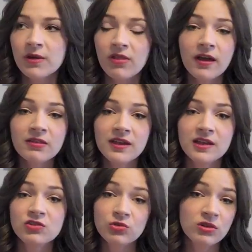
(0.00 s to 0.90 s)
But
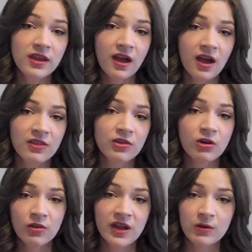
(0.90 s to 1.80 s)
luckily, Julia, the
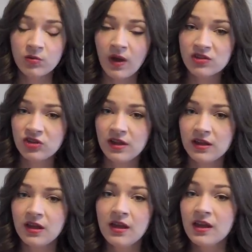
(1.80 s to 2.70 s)
girl that I was
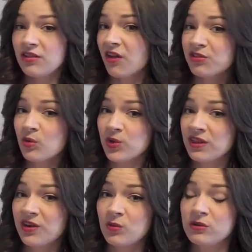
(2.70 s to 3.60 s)
watching, is also
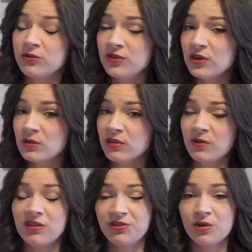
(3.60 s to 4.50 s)
really good with food.
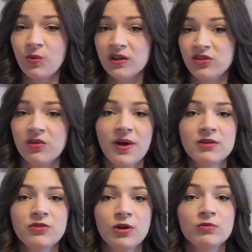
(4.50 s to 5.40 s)
So I started watching a
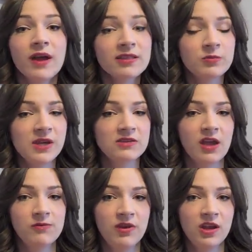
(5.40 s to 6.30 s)
lot of her recipe
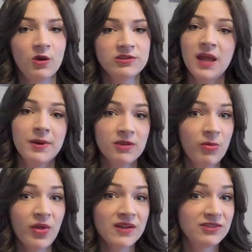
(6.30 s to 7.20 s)
type videos and I picked
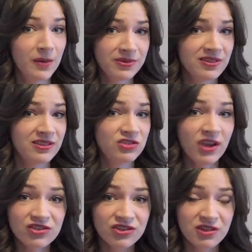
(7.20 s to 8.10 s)
up a lot of tips and
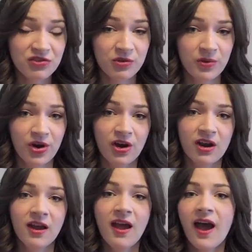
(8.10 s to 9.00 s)
suggestions from
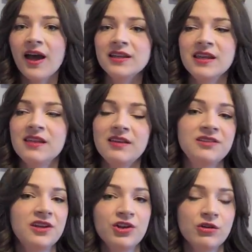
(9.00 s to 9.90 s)
her on
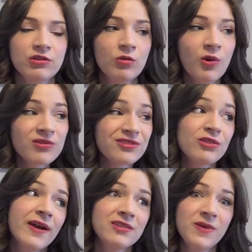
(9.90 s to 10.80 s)
easy dinners. So most of
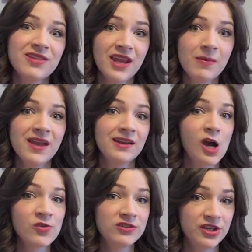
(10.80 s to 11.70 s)
the recipes that I make
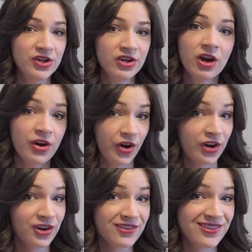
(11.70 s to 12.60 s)
now for dinner are
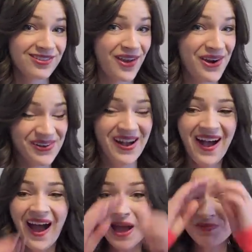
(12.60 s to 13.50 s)
hers. So
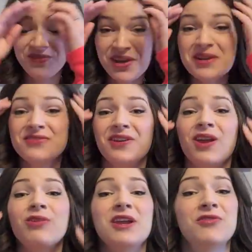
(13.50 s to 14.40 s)
I'm very,
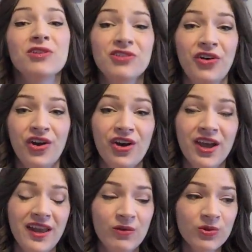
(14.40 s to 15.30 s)
very grateful to
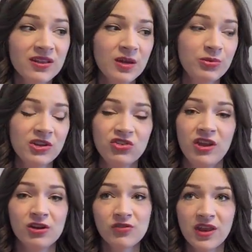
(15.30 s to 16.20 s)
her and I really
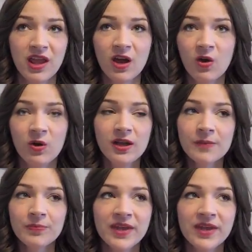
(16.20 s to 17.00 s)
appreciate her video.